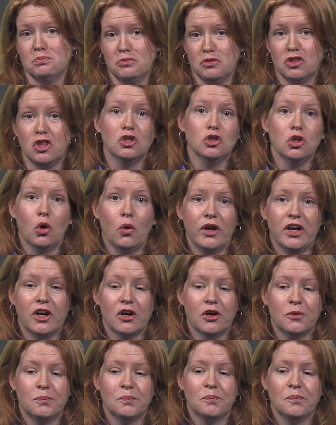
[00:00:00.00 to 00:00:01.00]
the
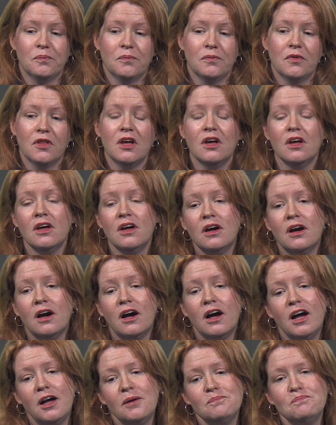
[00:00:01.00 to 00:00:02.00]
lawyer.
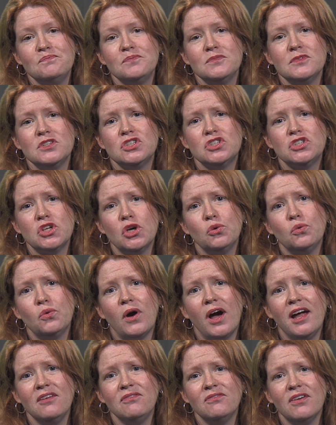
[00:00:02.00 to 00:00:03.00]
So
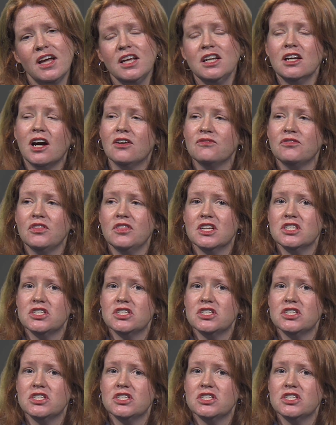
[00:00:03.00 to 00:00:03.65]
I find often that